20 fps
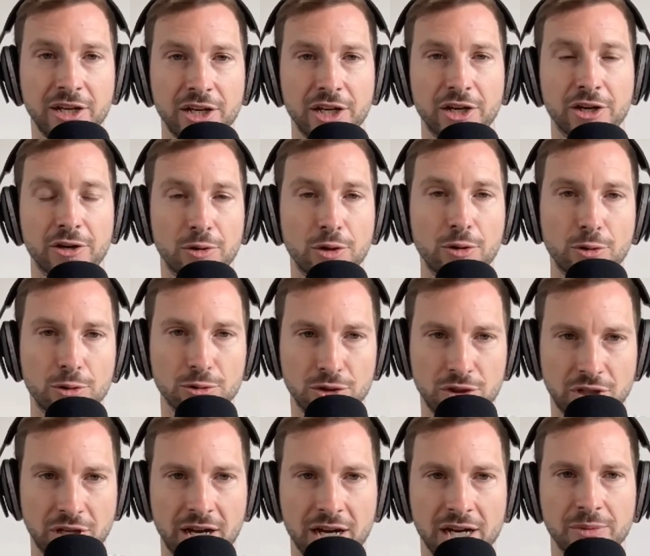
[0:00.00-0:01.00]

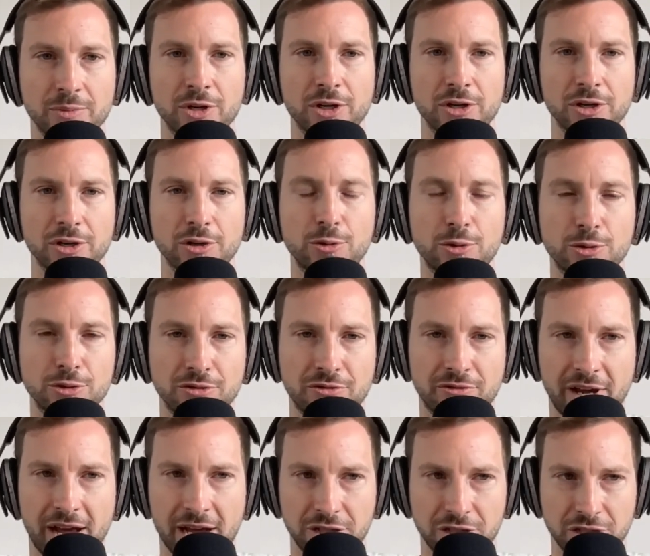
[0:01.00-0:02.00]
old-timer,
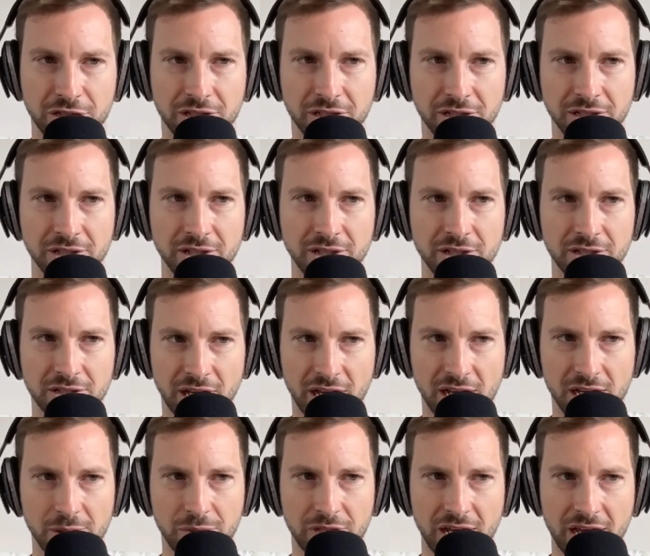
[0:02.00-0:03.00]
old-fashioned
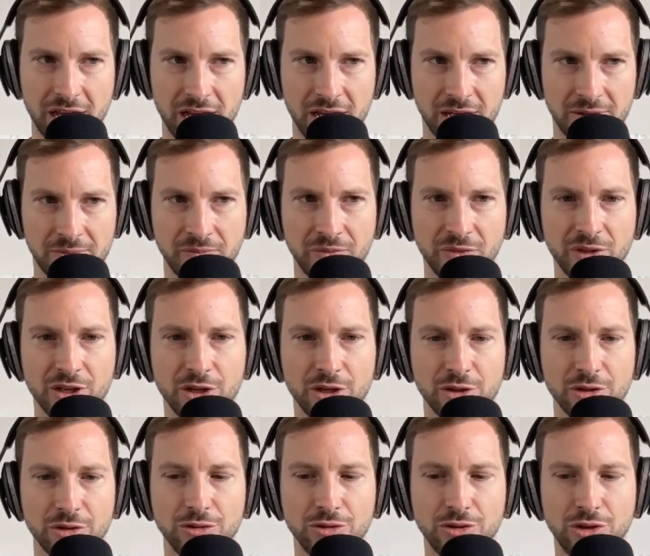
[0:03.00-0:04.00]
type game.
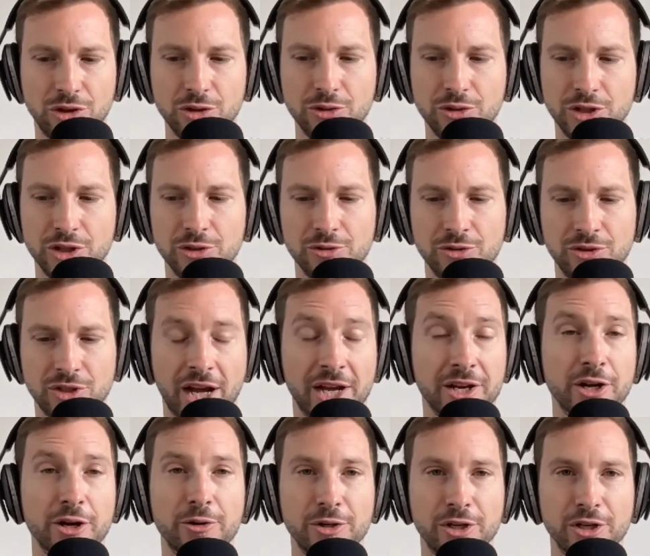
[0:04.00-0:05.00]

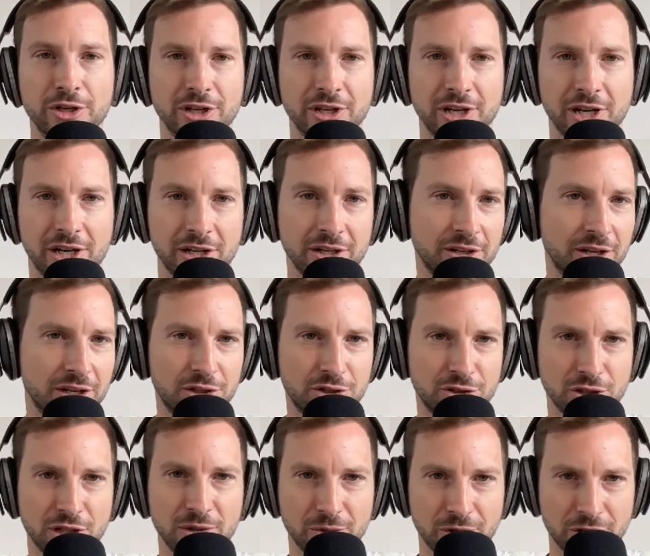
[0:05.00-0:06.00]
I know you're a
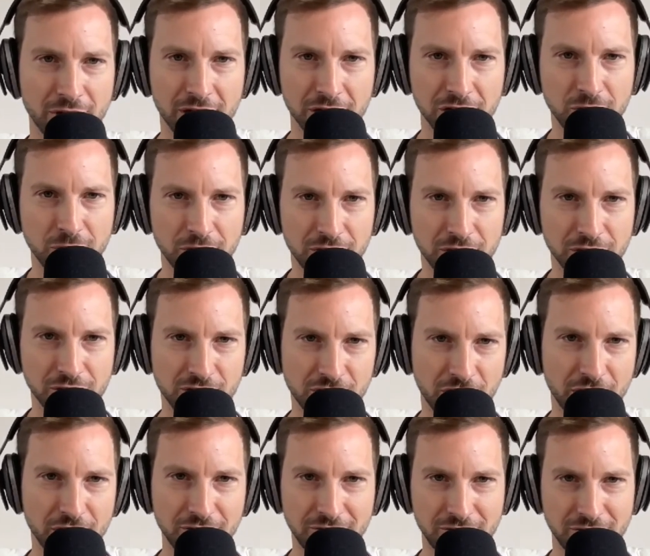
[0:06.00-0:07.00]
streamer on Twitch
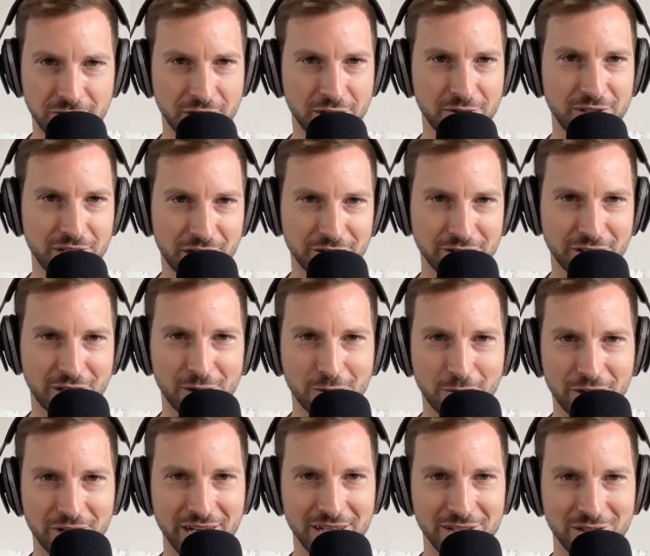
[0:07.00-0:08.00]
yourself,
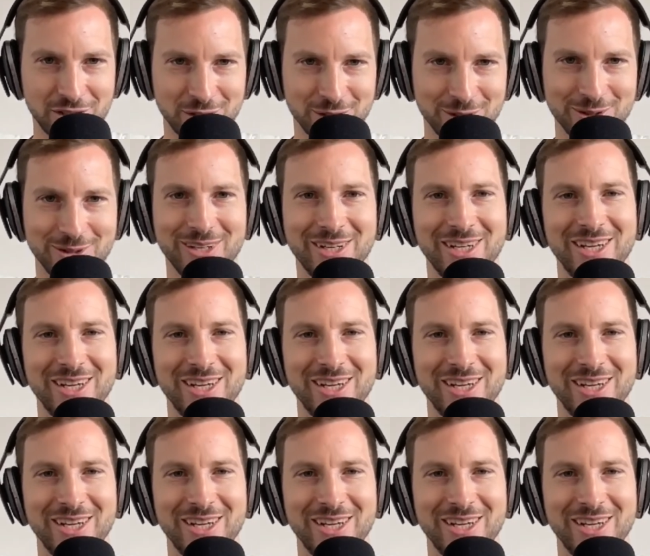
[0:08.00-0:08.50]
Deldar182.